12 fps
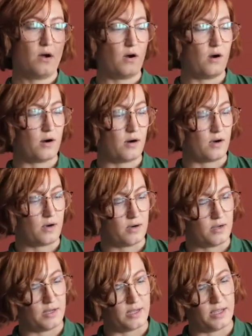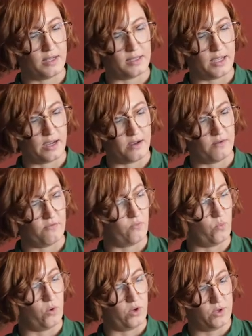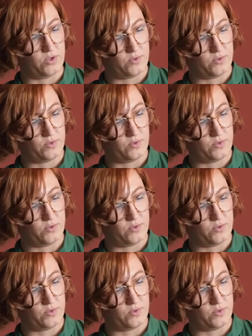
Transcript: are an inlay of wood.